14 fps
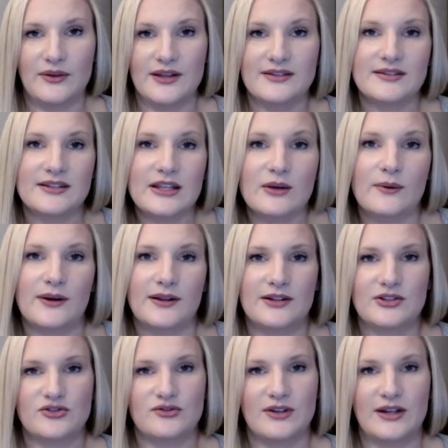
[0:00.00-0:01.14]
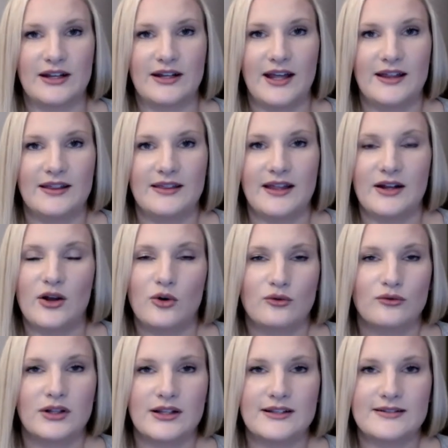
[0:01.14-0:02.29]
They see you on the street and they don't
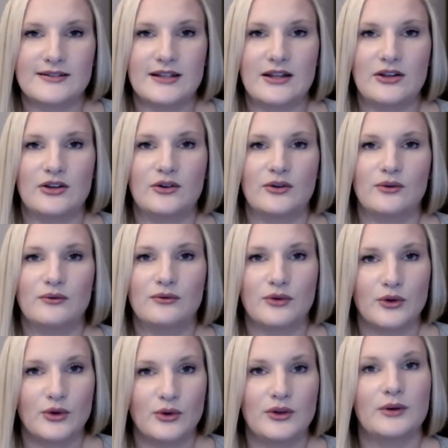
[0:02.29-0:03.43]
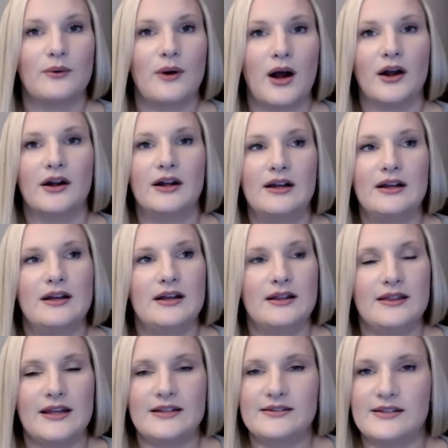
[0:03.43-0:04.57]
really see you for who you are.
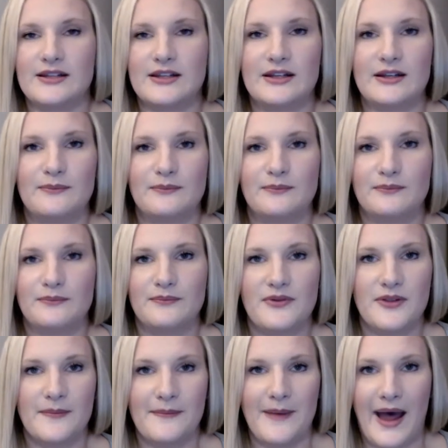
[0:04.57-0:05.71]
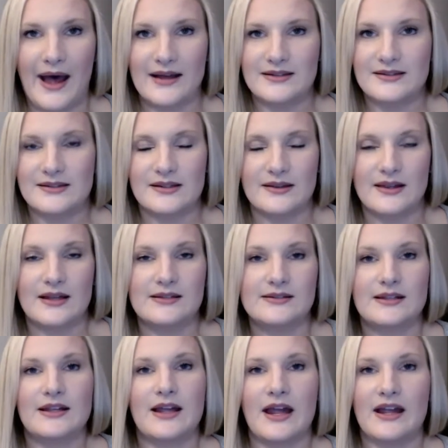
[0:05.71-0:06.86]
They see the mask. They
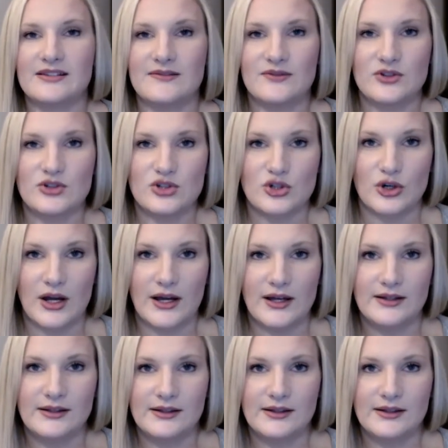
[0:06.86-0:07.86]
see Ace Ventura.